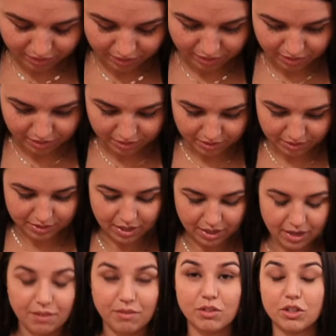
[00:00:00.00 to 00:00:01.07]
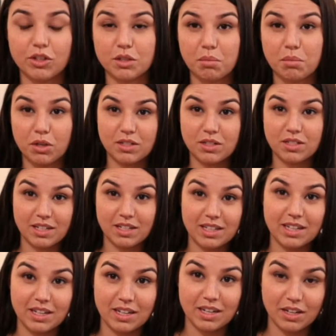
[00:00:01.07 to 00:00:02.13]
As I have learned
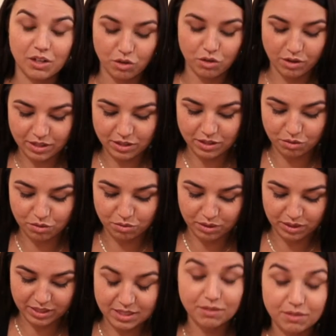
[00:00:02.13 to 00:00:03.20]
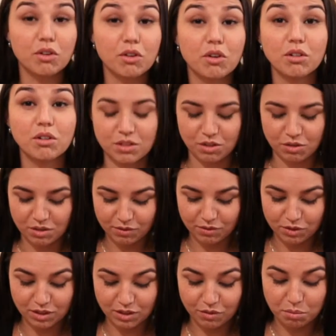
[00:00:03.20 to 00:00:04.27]
personally, cranes are really difficult, so give
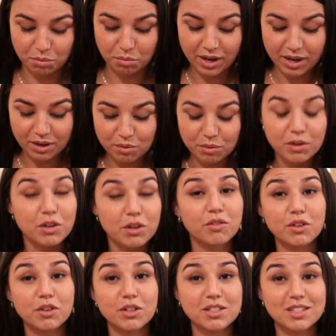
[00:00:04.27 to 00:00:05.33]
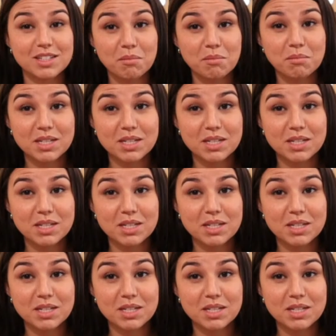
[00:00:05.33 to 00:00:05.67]
yourself a break when you're first attempting,